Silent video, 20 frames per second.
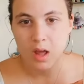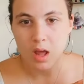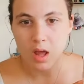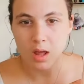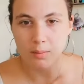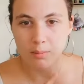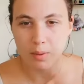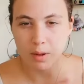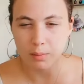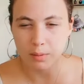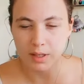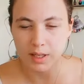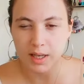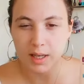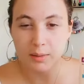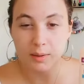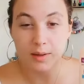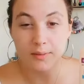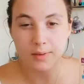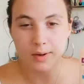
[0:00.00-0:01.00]
But I'm gonna
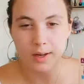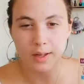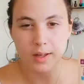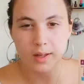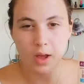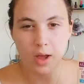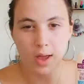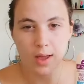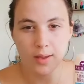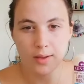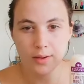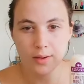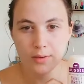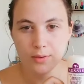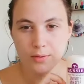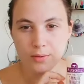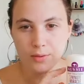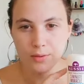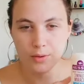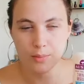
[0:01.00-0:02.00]
keep giving it a go
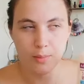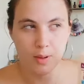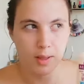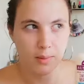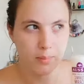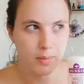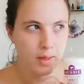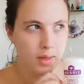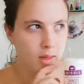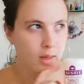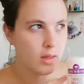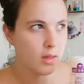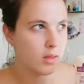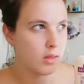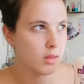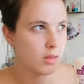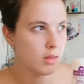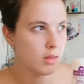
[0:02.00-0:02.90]
for maybe,